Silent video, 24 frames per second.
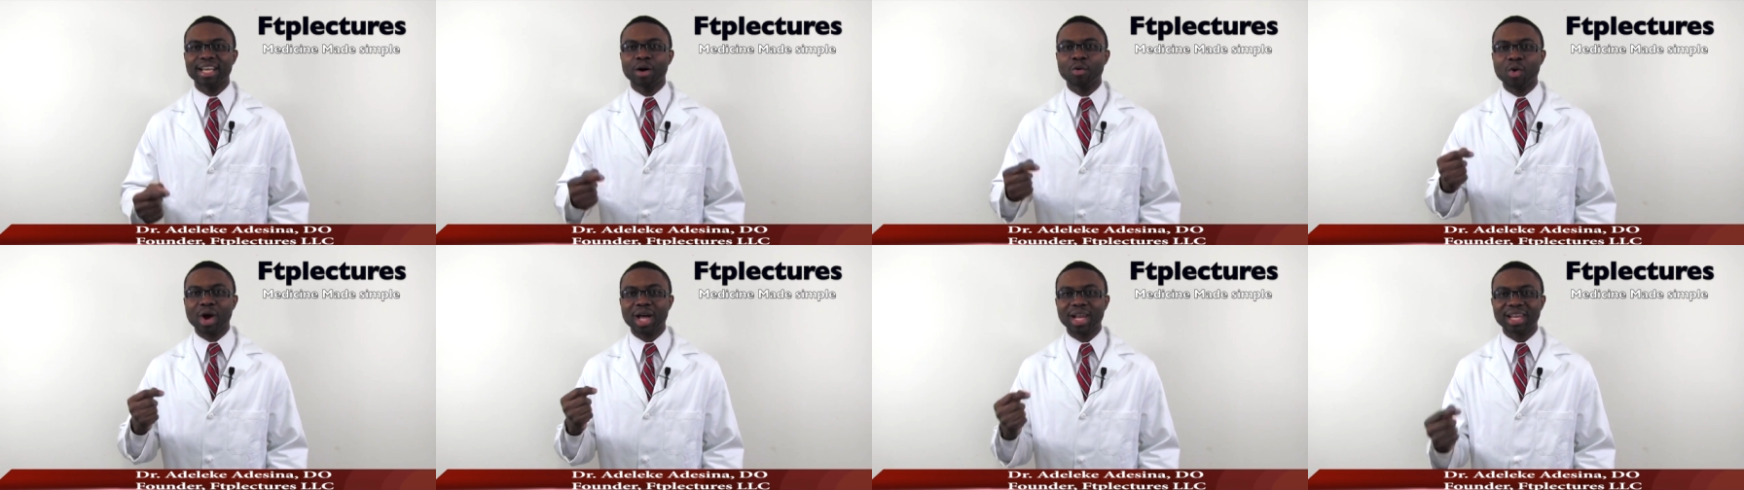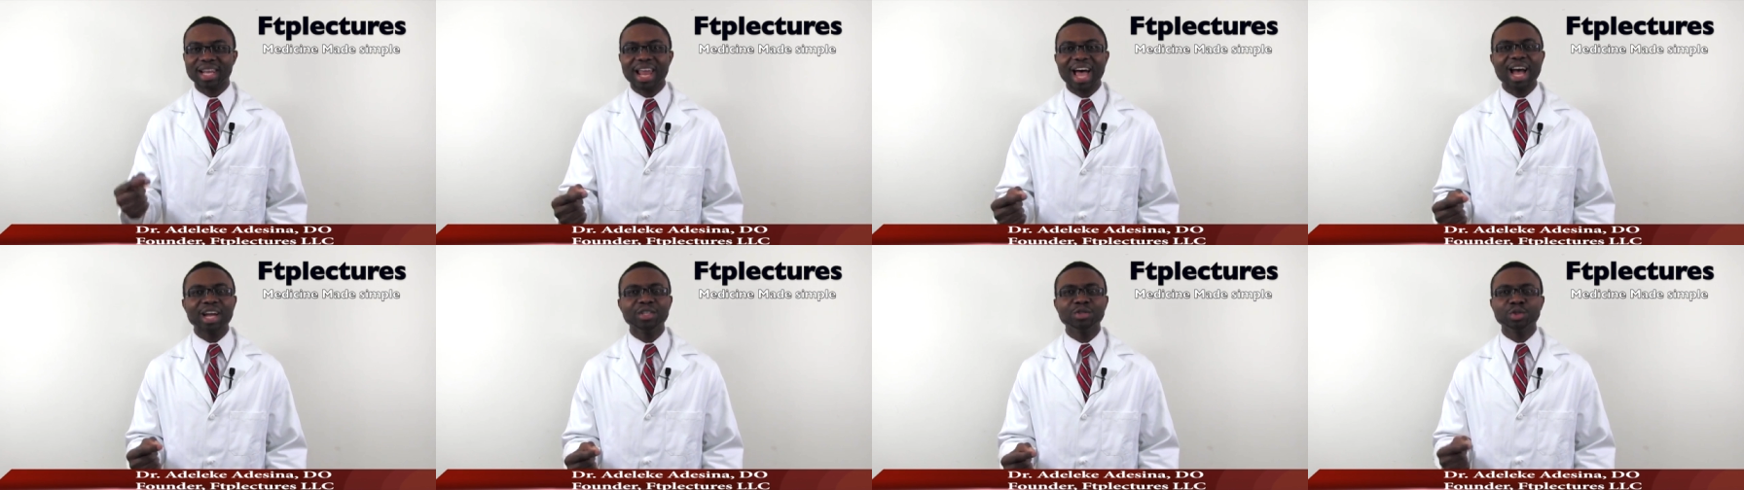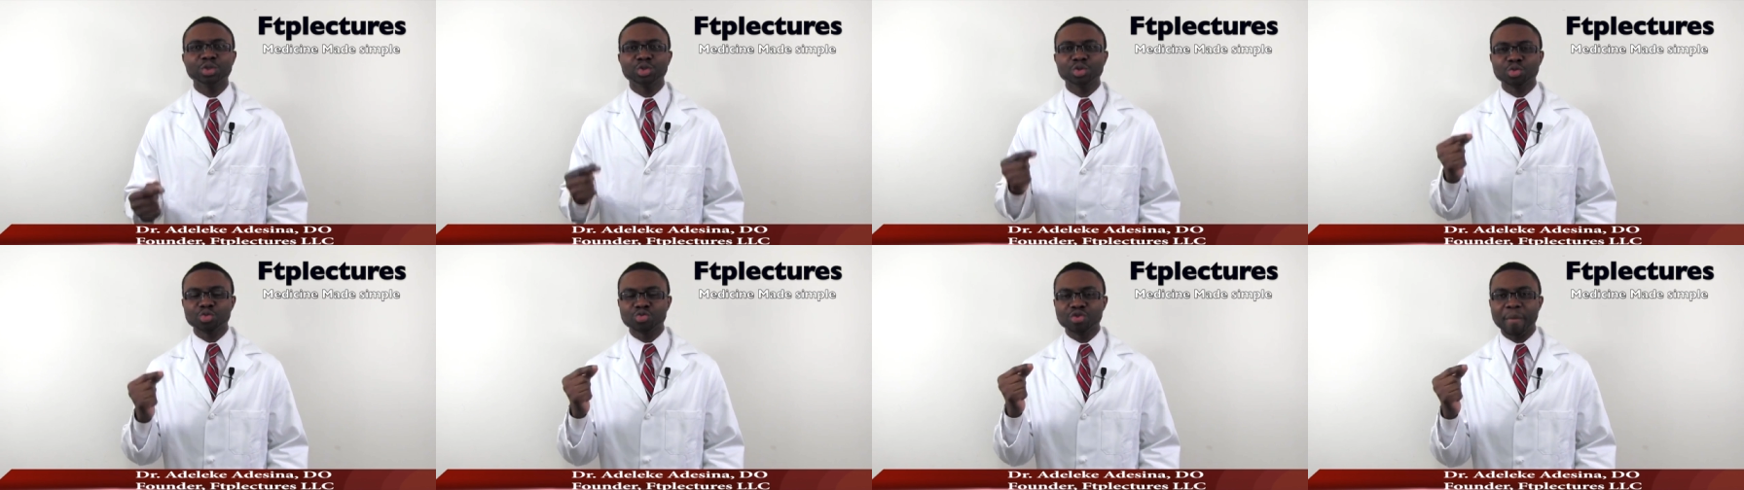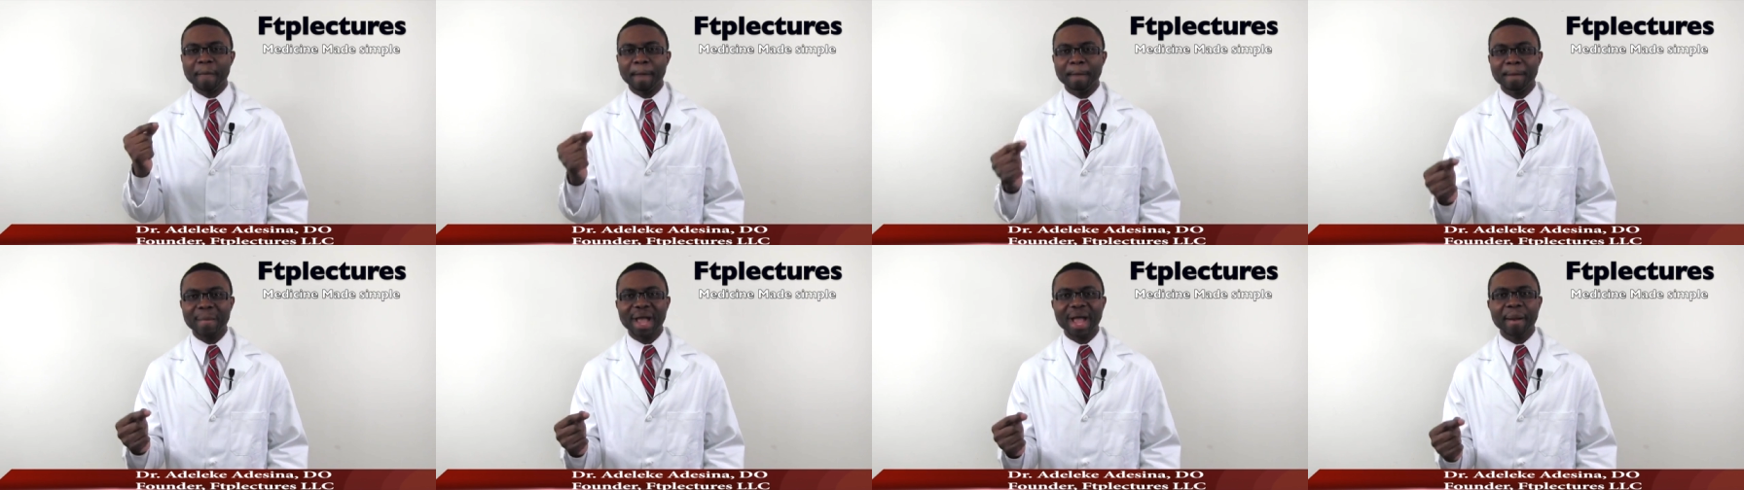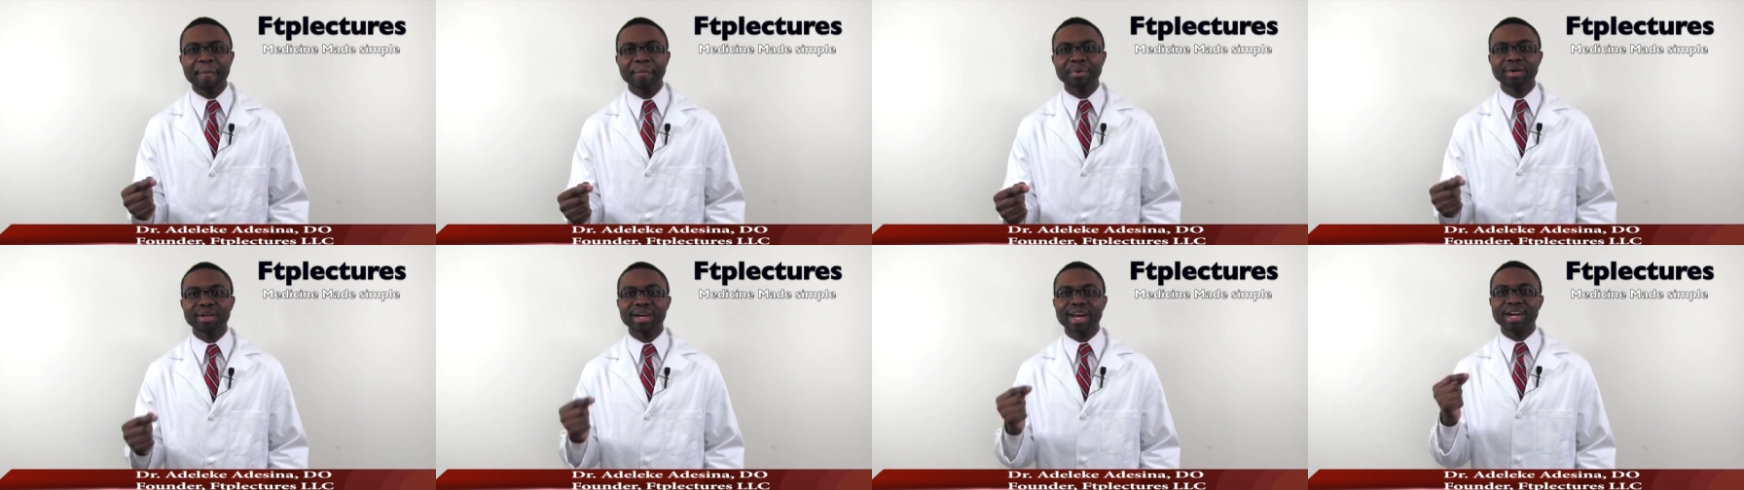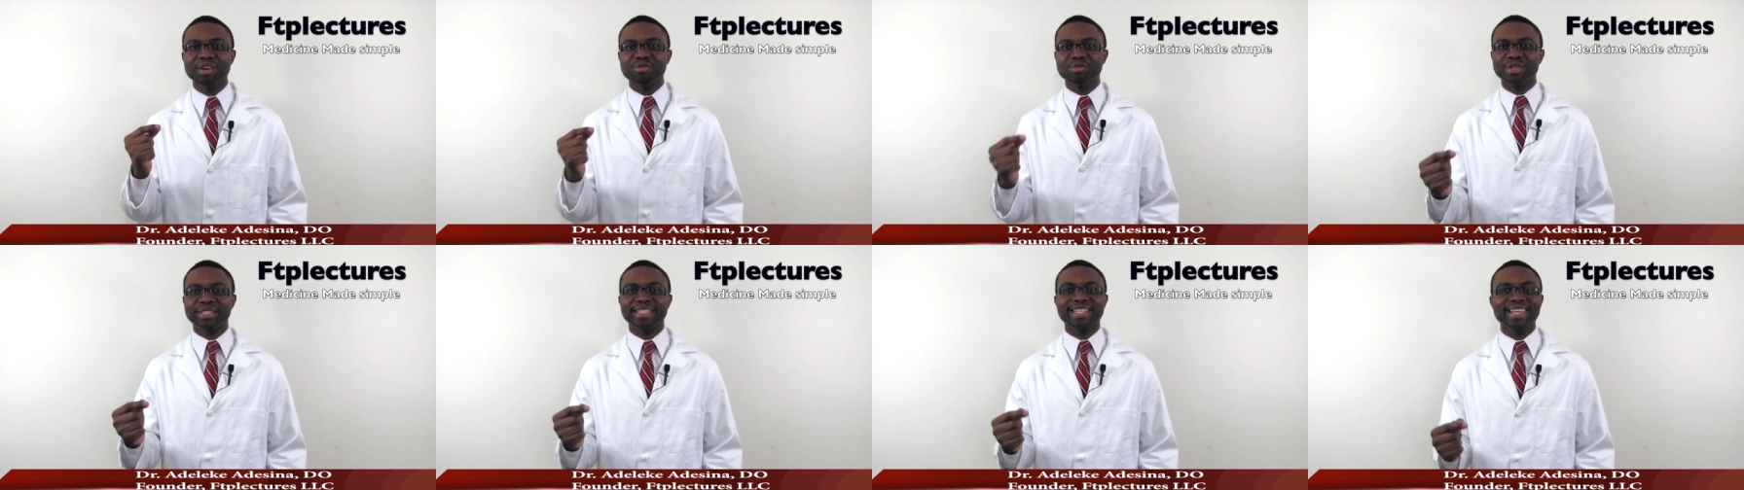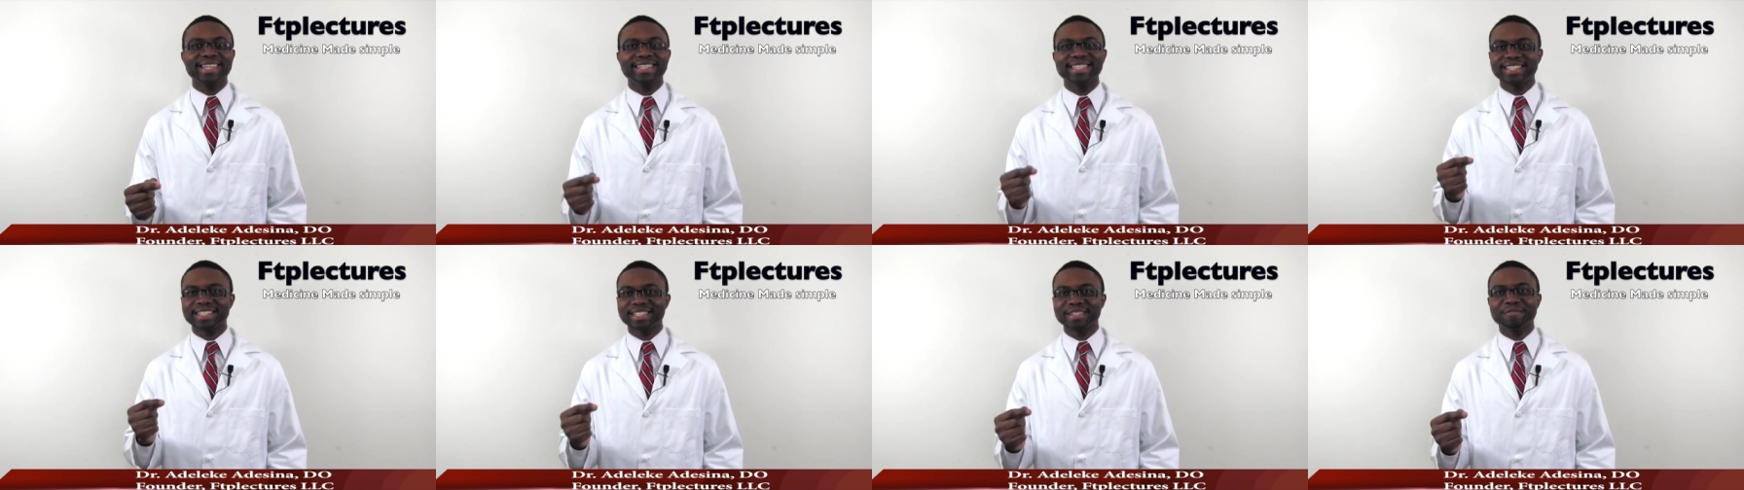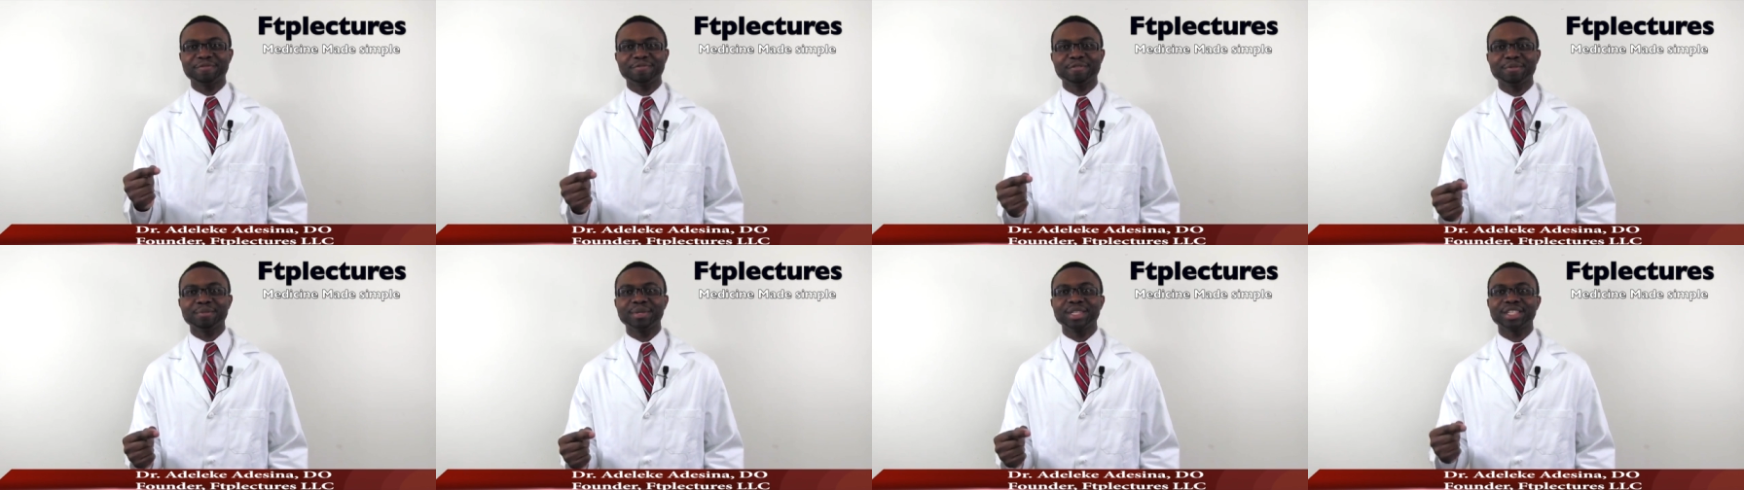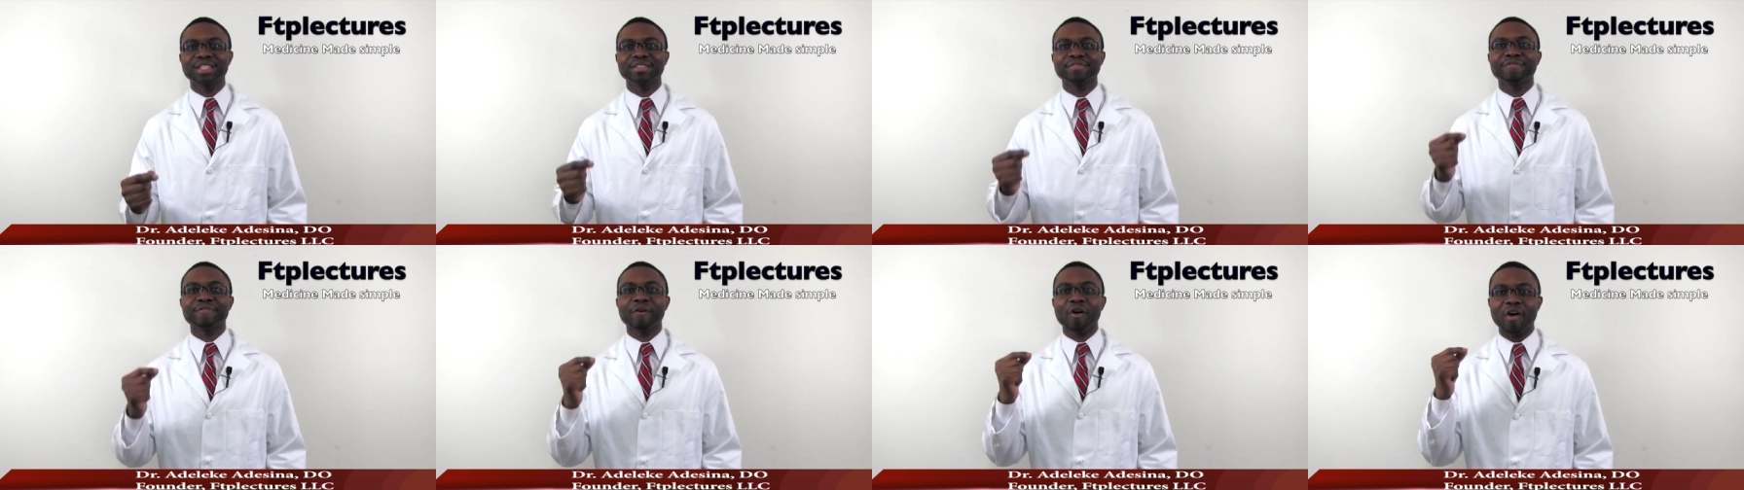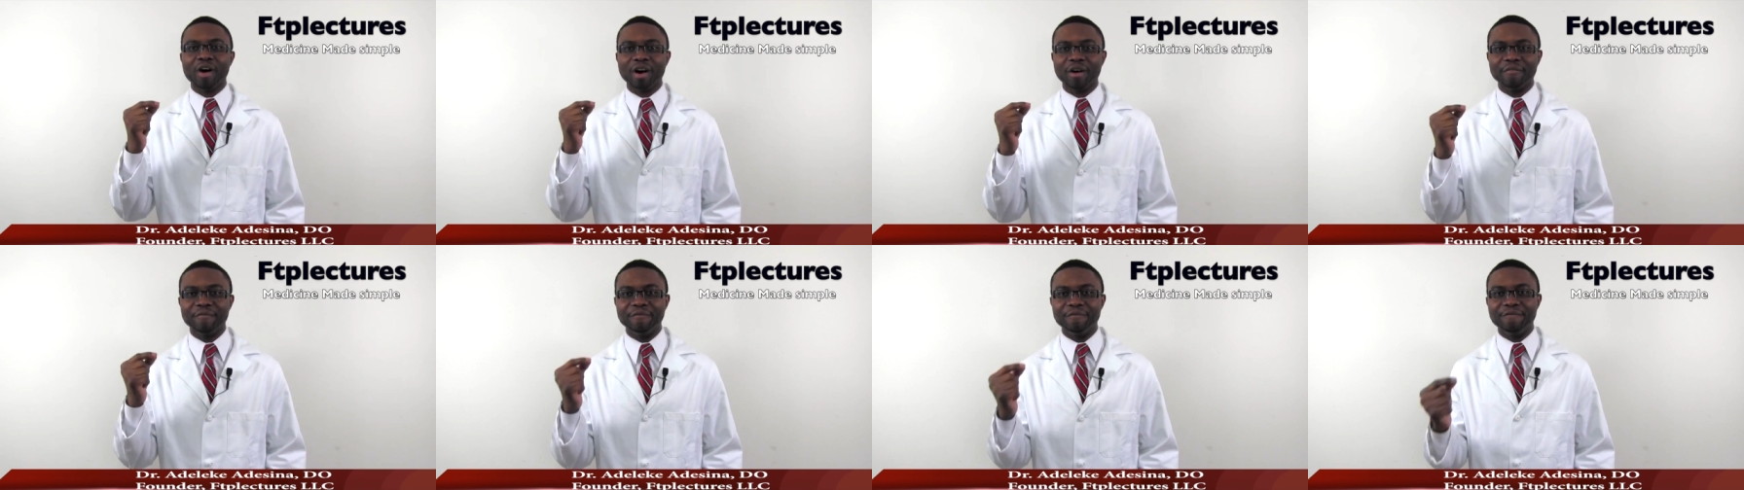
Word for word: that will allow you to remember and retain this information for